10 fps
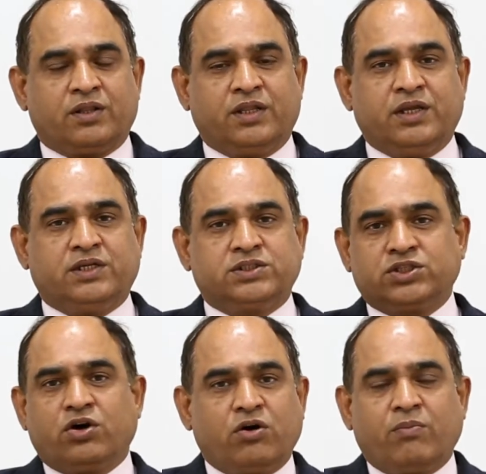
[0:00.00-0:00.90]
The
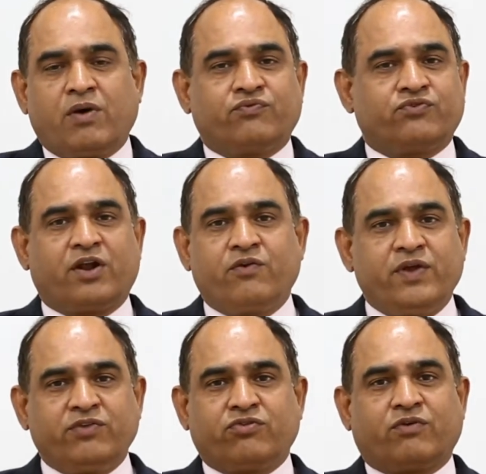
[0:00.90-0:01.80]
term of
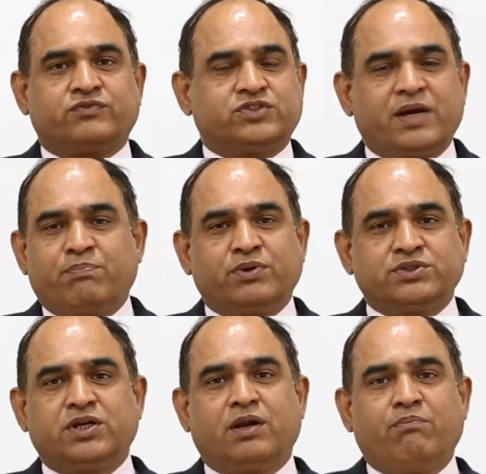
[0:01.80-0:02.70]
service of
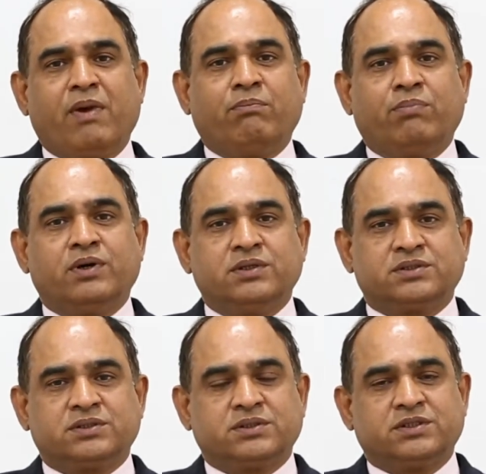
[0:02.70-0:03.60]
chairperson and
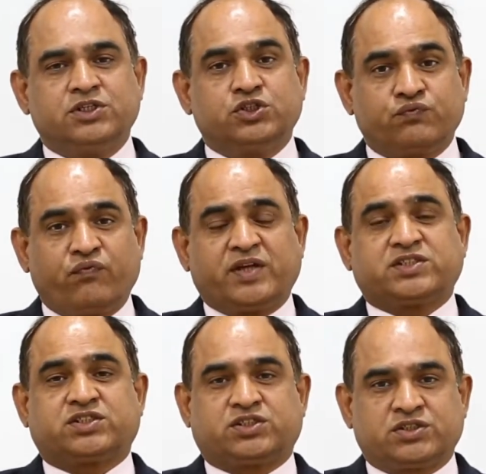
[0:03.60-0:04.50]
members is
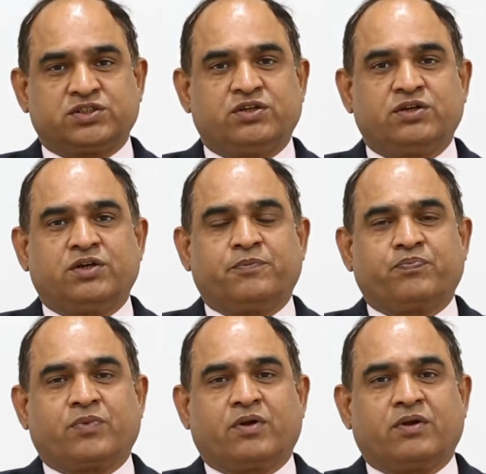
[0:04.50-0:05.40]
fixed.
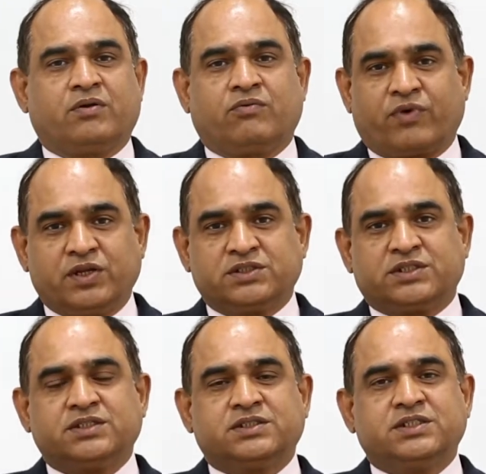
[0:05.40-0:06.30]
For
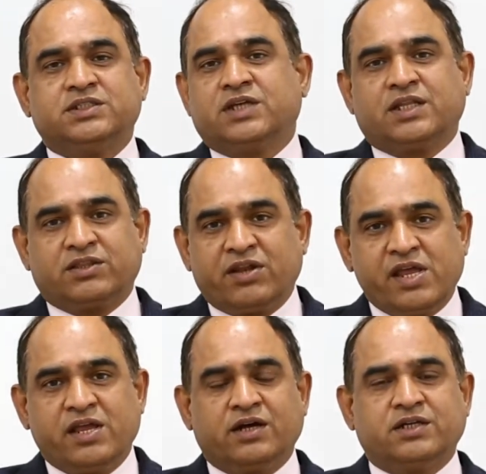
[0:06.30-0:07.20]
instance, it is 3
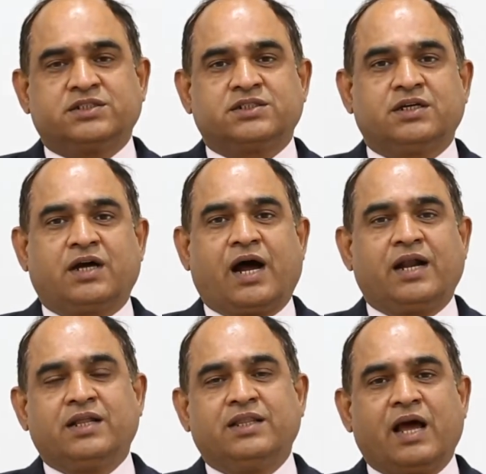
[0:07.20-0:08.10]
years
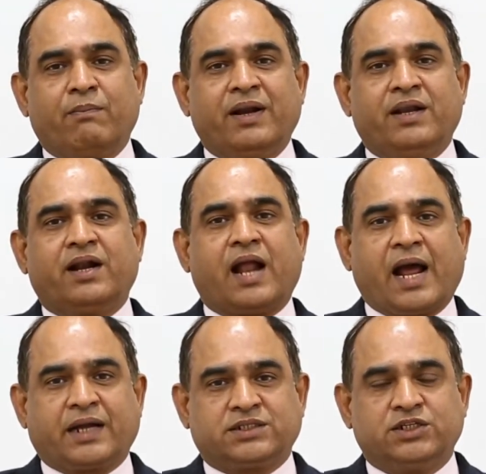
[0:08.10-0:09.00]
under the amended
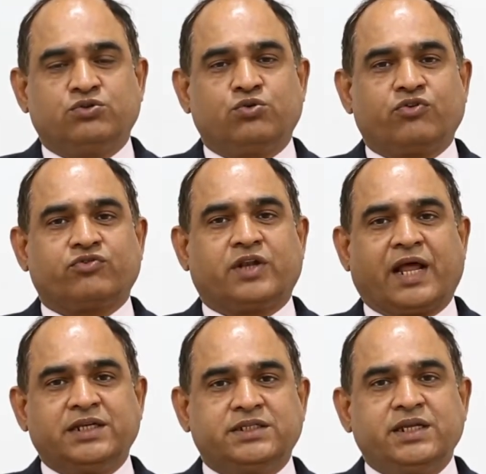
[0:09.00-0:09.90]
Act in
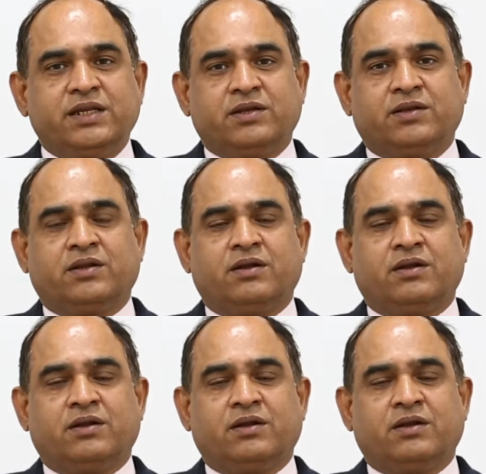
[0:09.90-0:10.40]
2019.